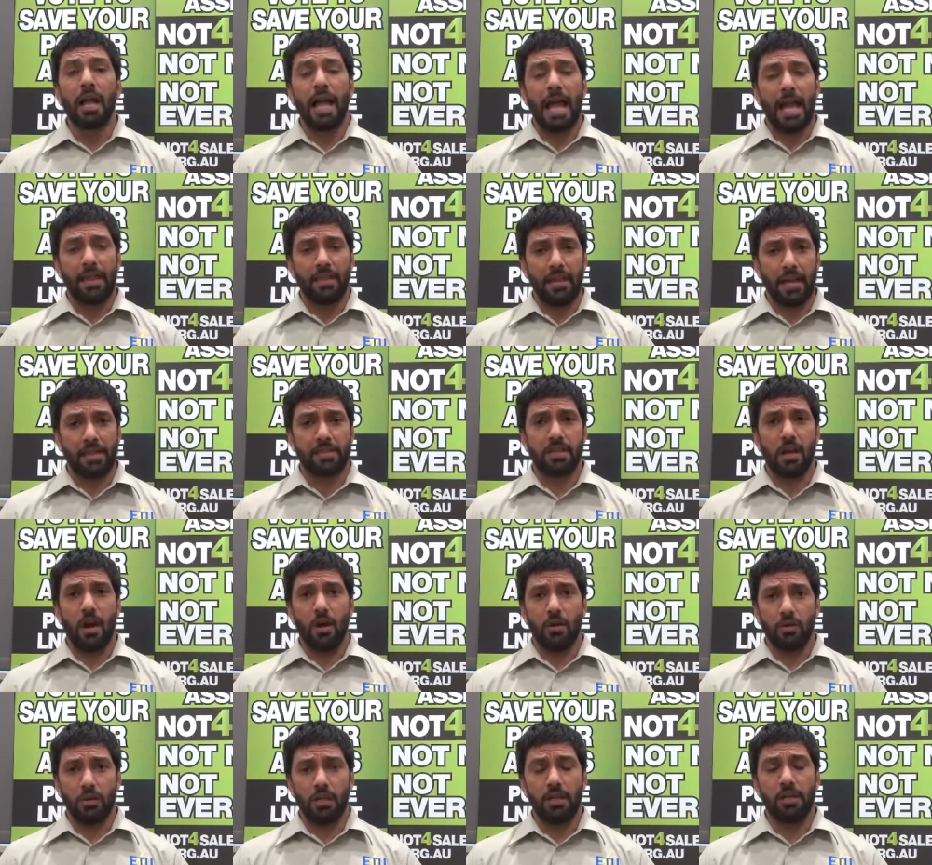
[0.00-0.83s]
and that's
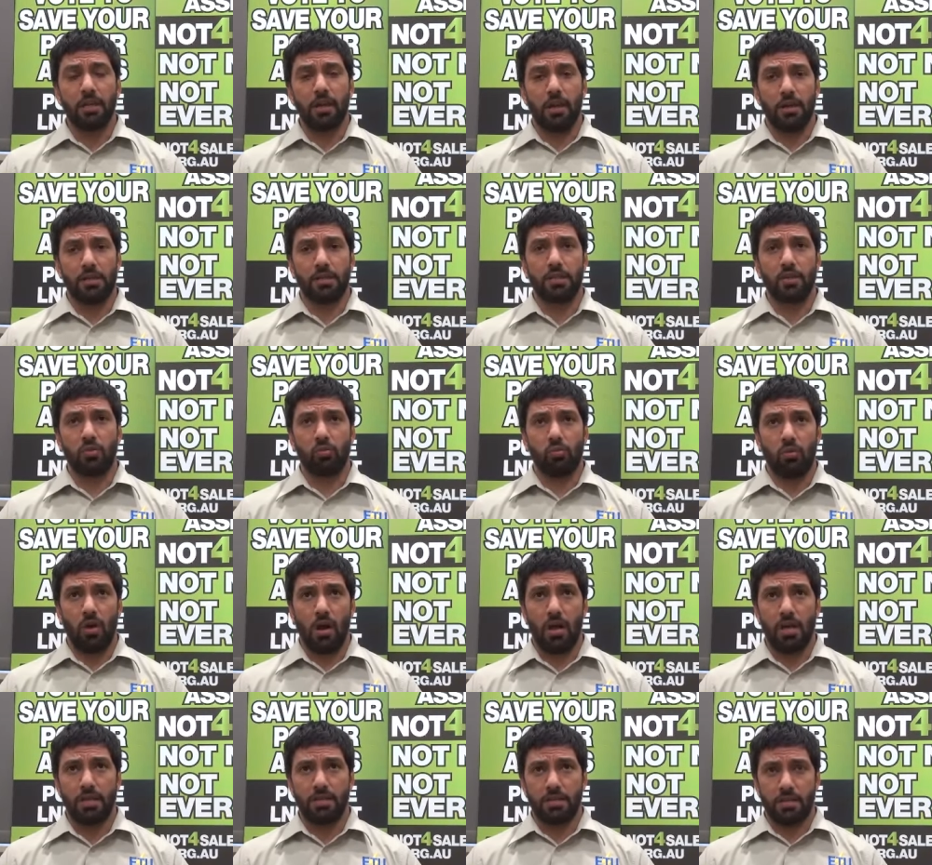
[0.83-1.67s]
only going to
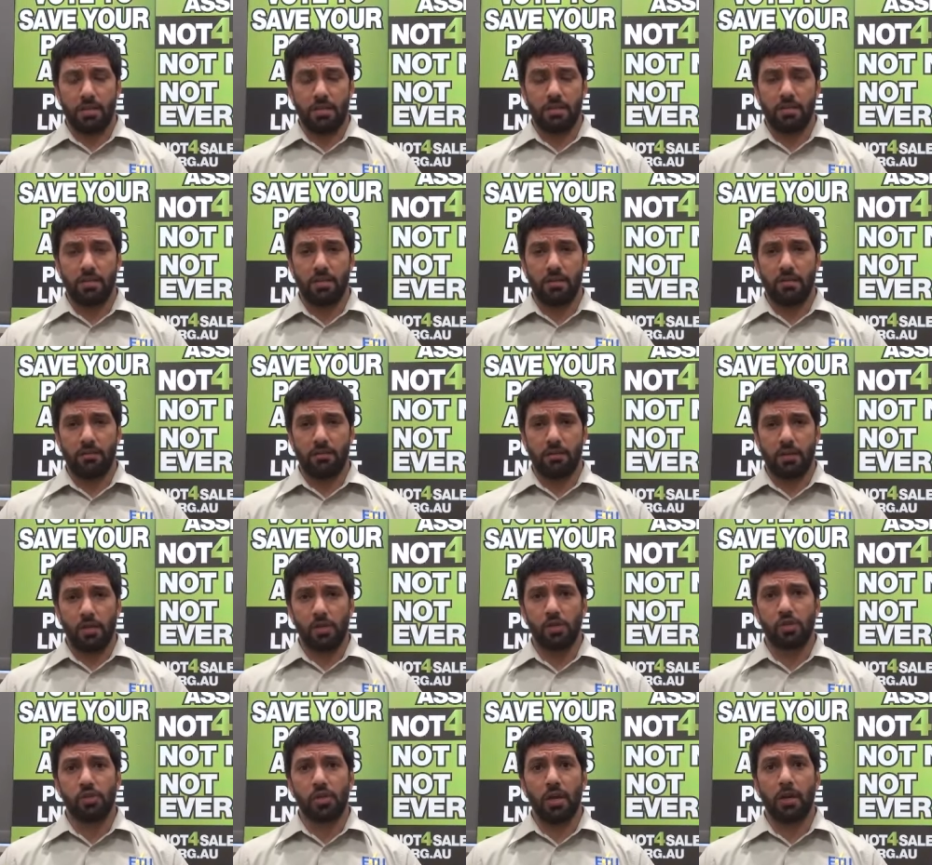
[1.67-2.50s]
rise into the
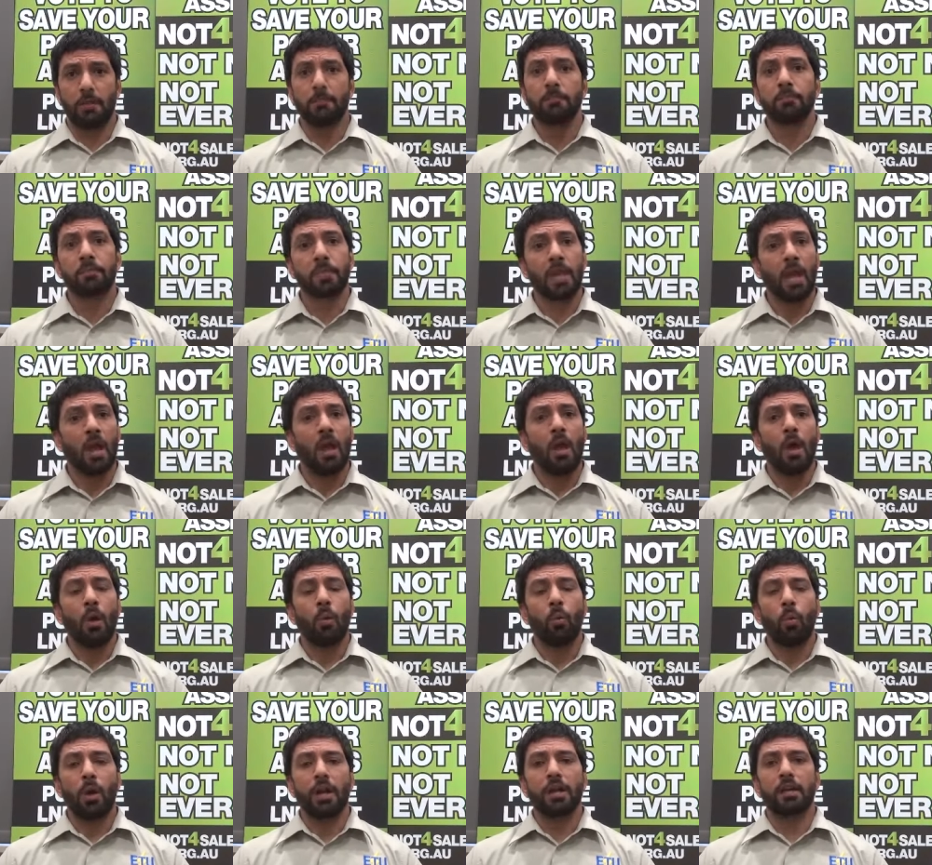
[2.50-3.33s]
future.
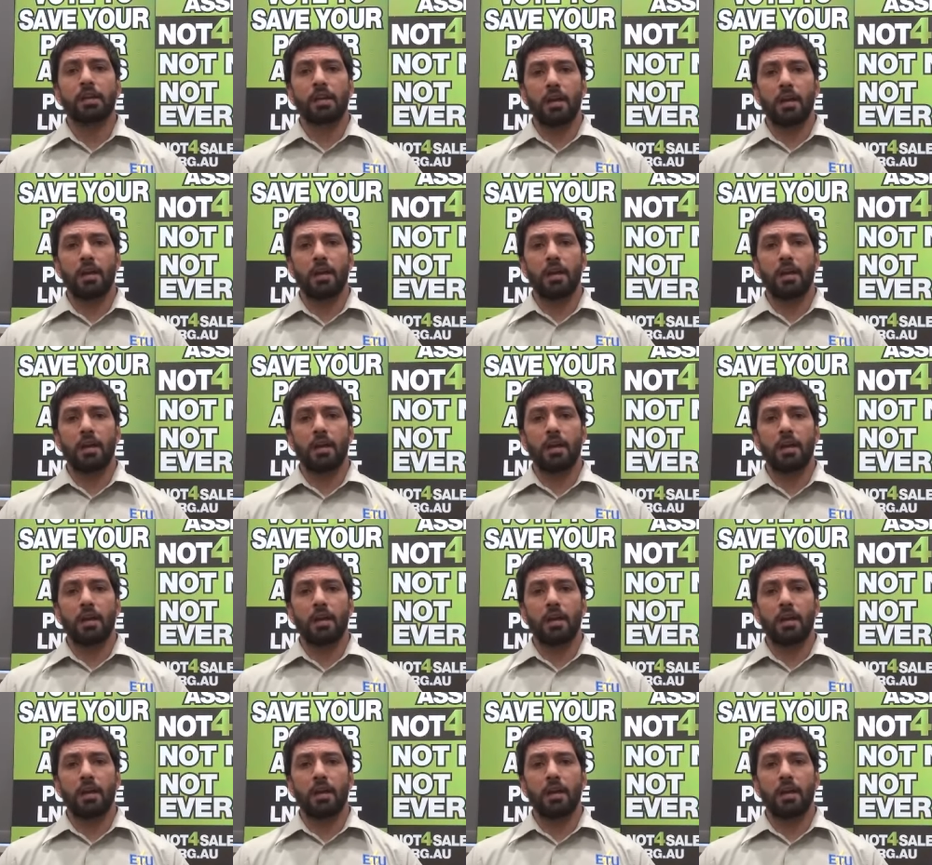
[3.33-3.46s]
When it